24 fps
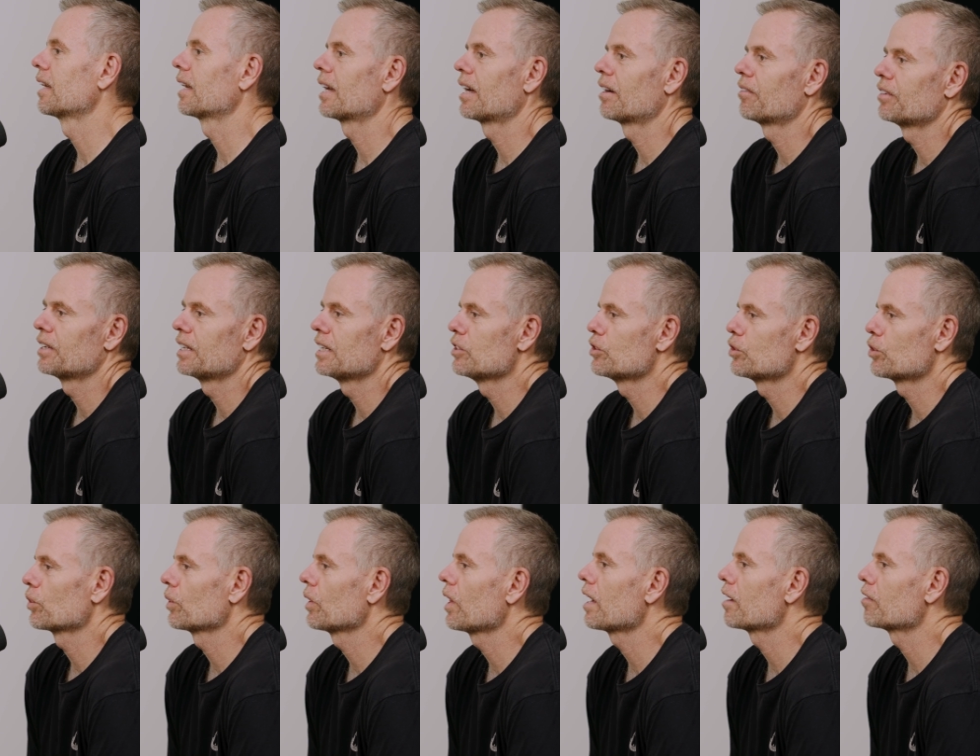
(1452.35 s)
they have an
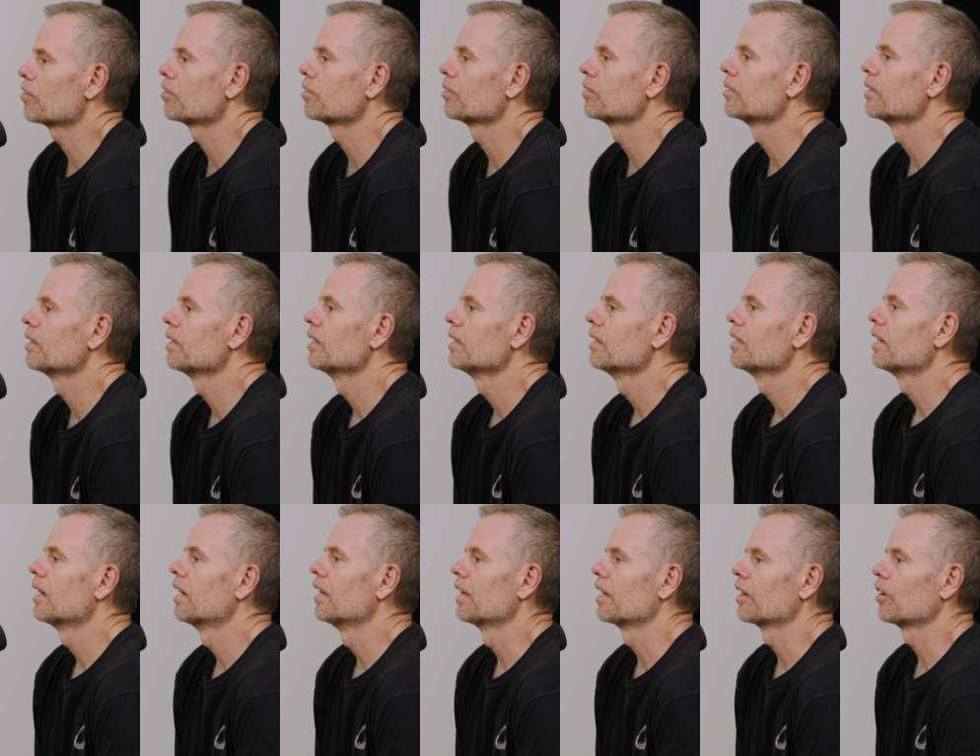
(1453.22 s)
easier life
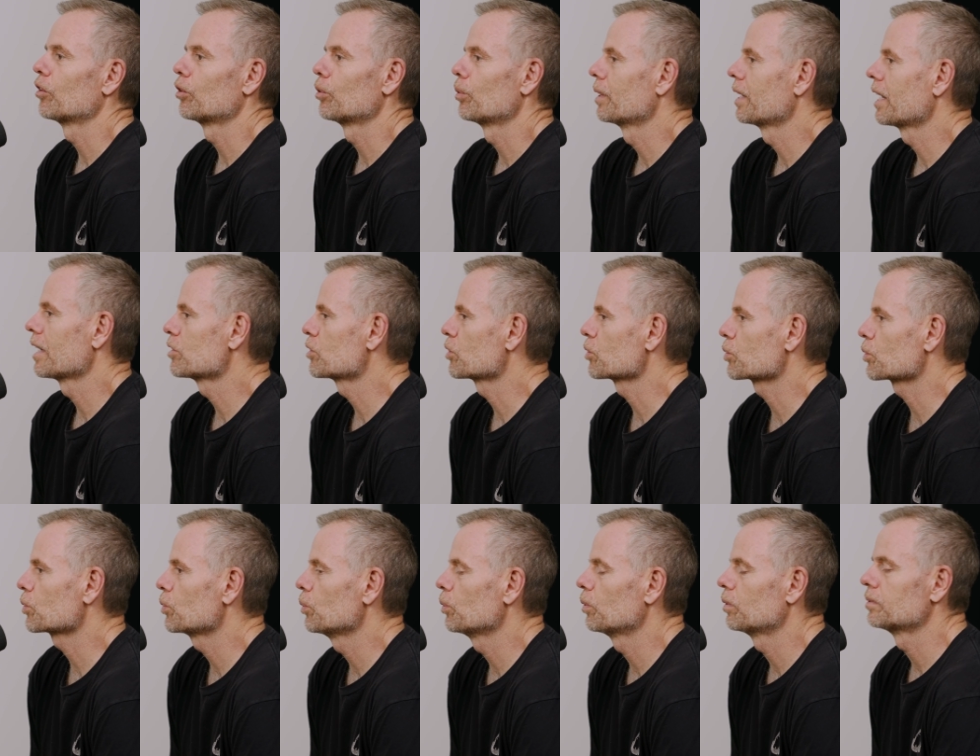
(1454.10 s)
and they go to a nicer
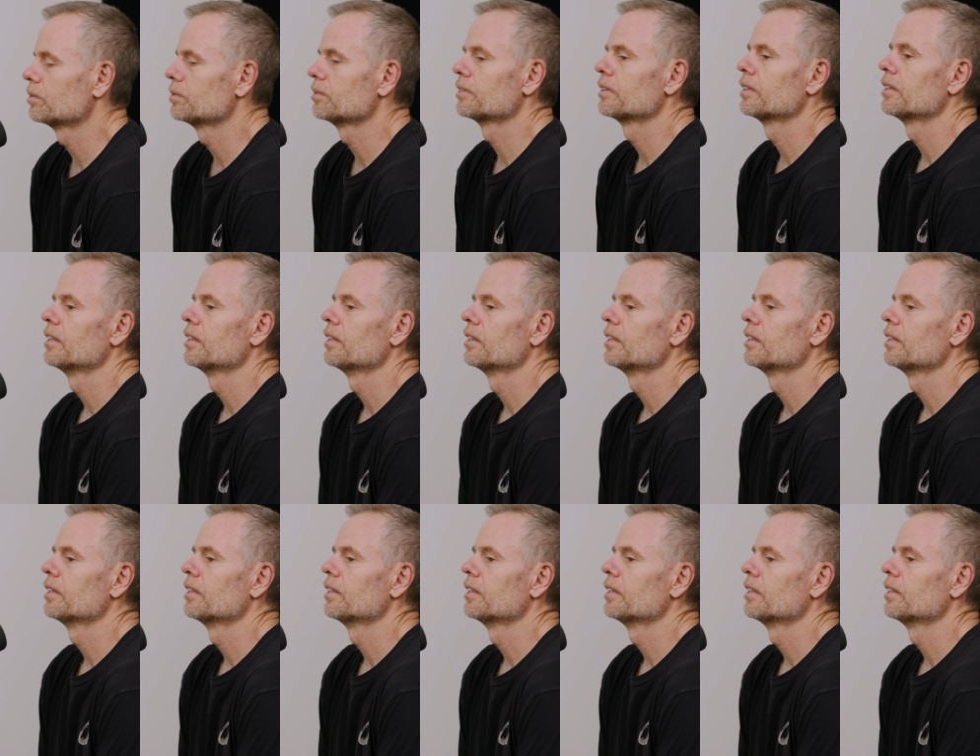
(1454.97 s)
school.